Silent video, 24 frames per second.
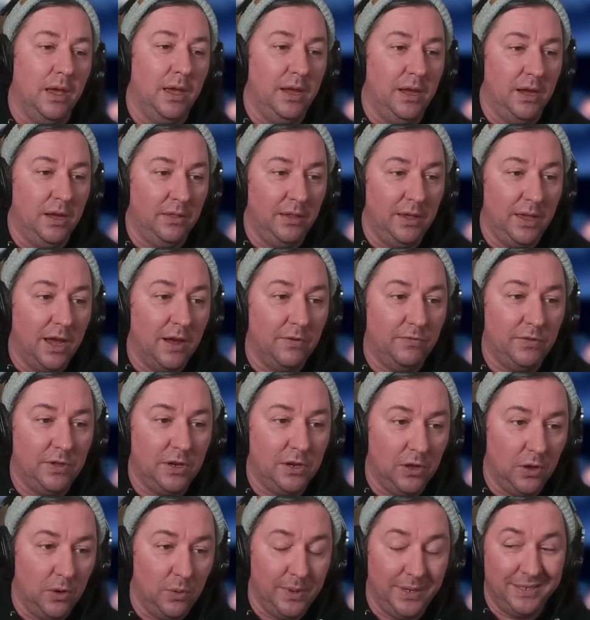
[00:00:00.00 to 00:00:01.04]
And they have to
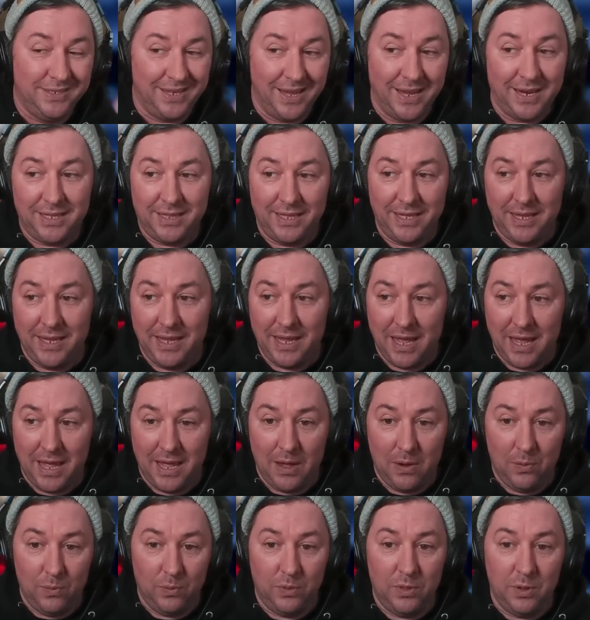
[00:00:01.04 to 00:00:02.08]
know exactly
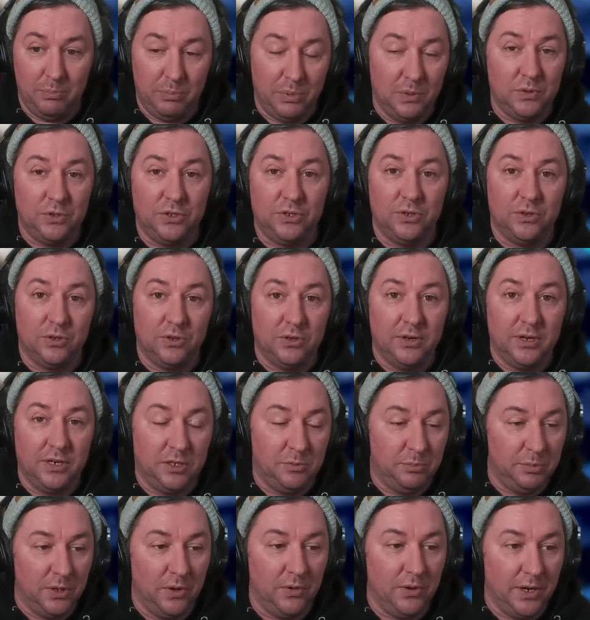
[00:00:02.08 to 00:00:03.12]
how the booster
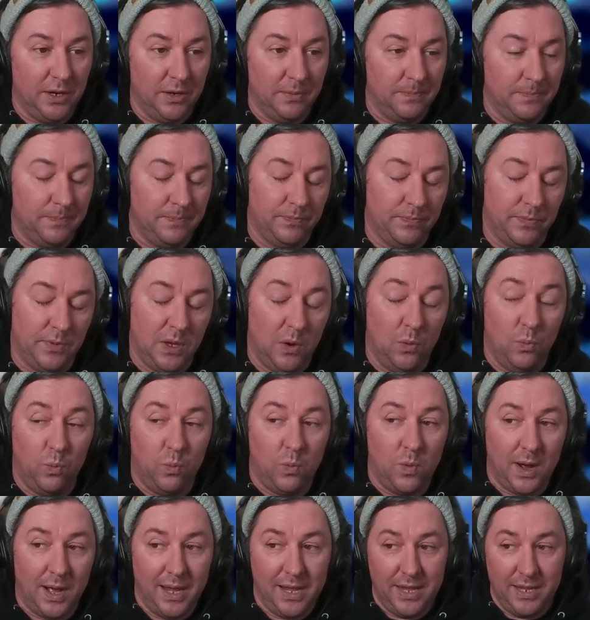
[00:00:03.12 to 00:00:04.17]
exploded and
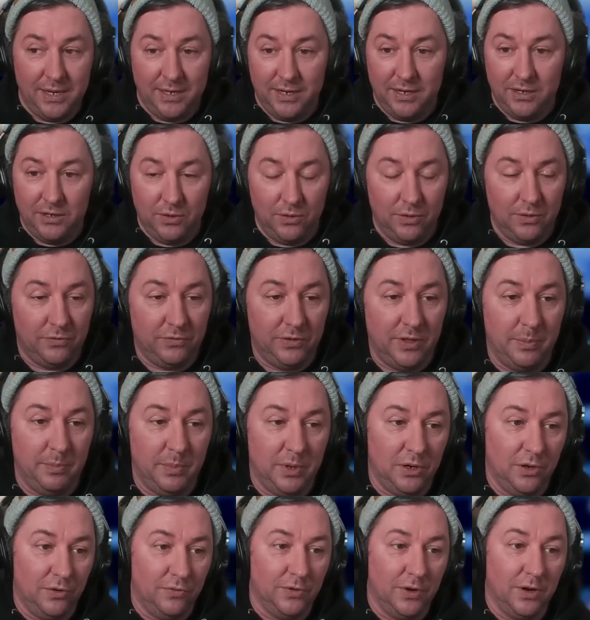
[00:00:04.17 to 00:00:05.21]
why it didn't do the flip
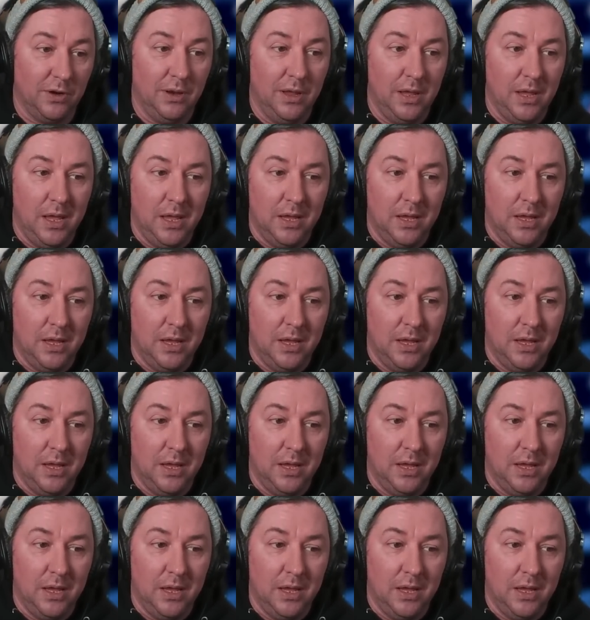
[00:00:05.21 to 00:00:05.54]
maneuver.